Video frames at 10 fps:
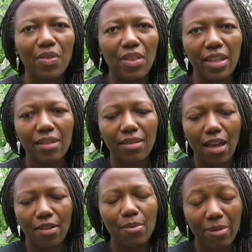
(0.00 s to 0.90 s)
these
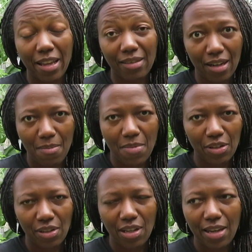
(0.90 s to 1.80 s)
other plants that I'm
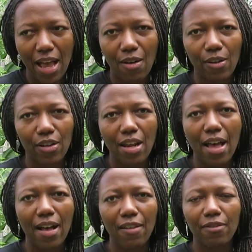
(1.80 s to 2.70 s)
mentioning now are going to
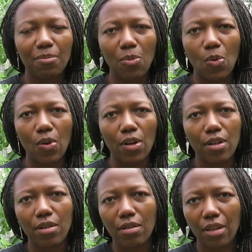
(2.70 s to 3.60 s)
have
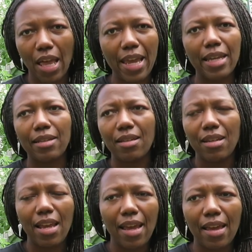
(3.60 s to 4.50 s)
more light
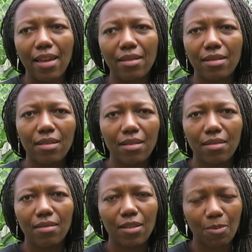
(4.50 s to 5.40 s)

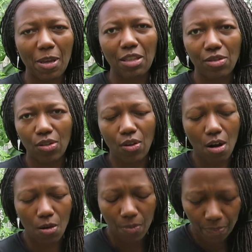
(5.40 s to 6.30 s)
and space to
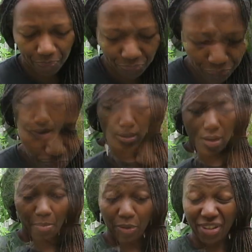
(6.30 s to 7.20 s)
grow. Number